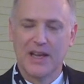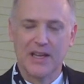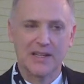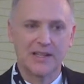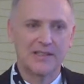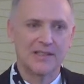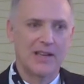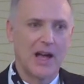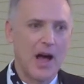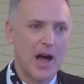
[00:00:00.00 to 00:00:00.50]

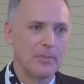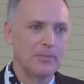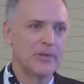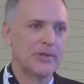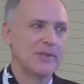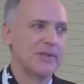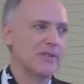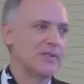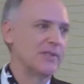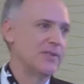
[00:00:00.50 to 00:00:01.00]
and it's
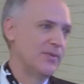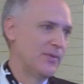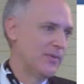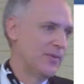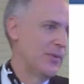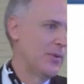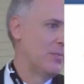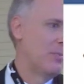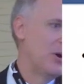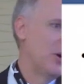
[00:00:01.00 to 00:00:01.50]
options
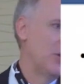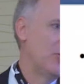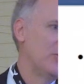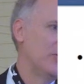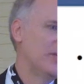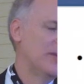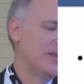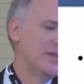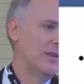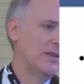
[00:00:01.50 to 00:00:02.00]
for
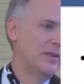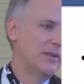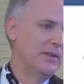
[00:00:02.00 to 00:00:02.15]
both